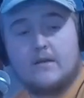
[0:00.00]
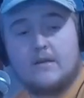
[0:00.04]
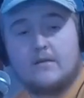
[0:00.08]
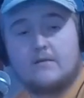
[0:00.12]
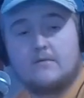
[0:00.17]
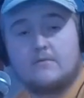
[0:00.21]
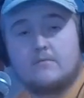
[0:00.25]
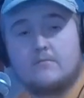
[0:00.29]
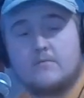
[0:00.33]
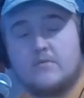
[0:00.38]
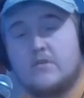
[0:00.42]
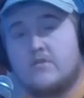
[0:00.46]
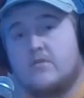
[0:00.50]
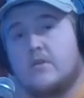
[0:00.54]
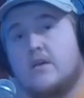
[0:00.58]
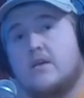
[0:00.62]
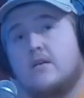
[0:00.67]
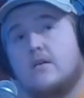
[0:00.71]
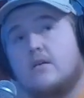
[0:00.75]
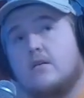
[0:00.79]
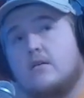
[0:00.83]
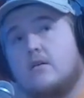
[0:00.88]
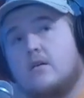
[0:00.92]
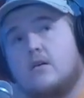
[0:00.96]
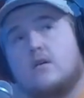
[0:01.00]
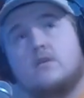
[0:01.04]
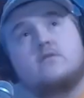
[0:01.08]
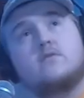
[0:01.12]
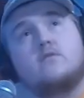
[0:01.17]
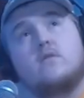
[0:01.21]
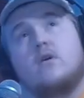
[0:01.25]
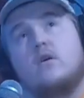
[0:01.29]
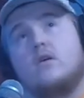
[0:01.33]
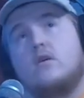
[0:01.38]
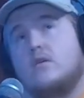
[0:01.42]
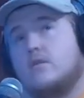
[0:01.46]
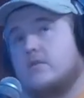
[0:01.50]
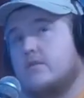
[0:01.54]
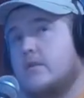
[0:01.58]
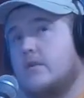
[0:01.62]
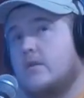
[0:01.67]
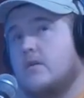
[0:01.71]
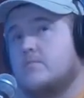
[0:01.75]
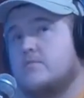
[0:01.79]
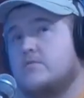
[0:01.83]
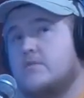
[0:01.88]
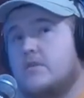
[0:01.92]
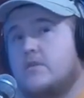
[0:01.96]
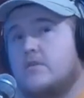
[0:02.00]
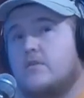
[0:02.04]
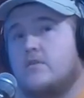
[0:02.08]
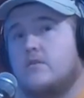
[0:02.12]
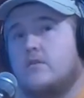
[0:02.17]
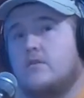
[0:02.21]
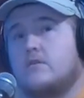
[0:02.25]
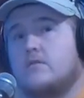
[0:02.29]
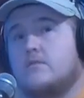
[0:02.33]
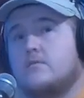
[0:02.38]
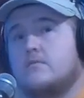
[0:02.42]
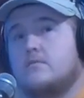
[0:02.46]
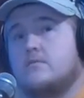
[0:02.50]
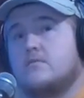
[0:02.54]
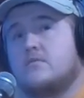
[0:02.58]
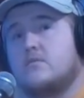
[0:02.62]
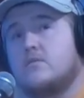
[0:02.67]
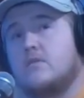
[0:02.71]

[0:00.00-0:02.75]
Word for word: like, But they're not also all hunting upstate New York.